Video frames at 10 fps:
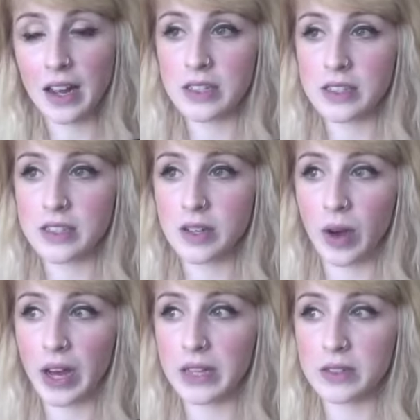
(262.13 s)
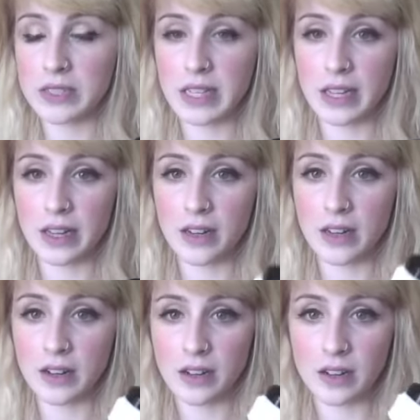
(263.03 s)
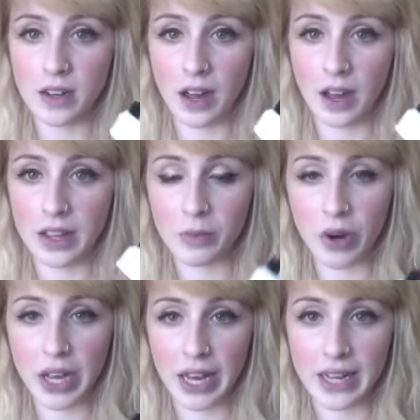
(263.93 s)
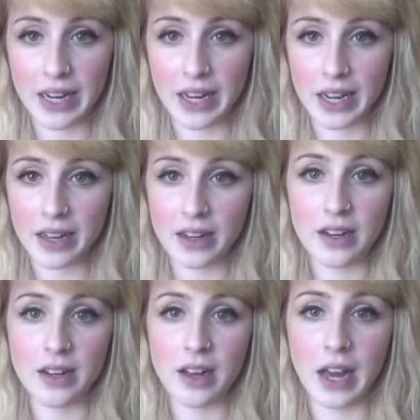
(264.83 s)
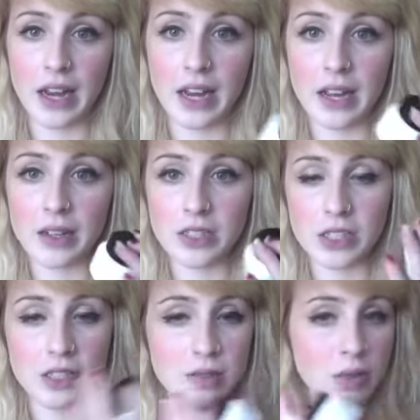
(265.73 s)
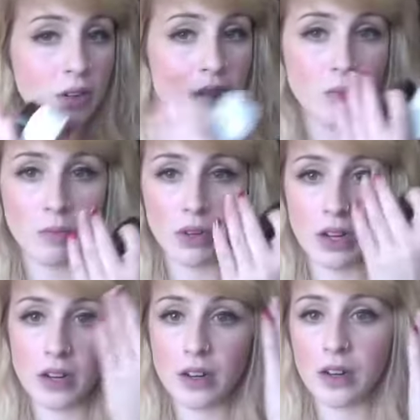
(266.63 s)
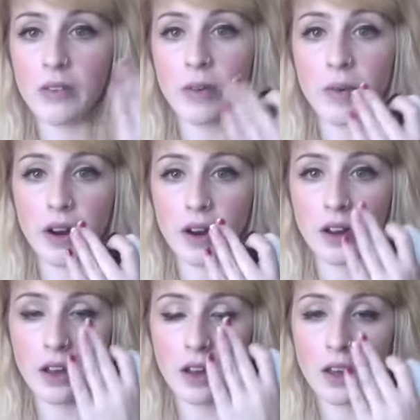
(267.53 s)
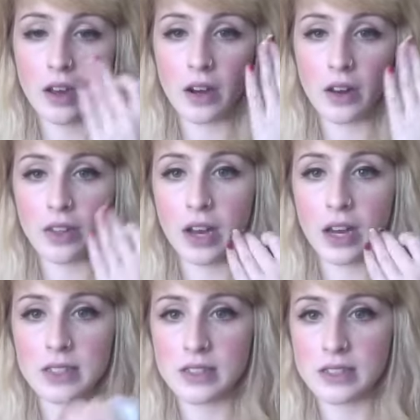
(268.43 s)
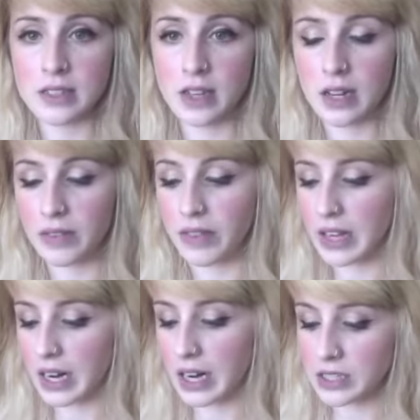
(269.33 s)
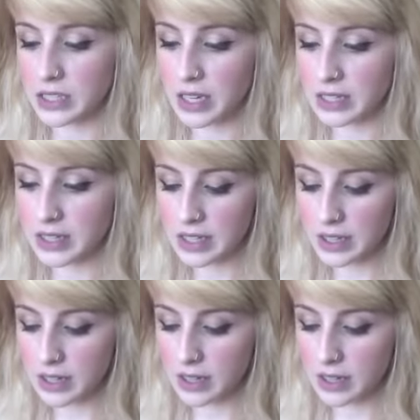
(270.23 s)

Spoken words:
So I use it in the morning and at night, and I just put it everywhere, under the eyes and everything, and I just let it sit.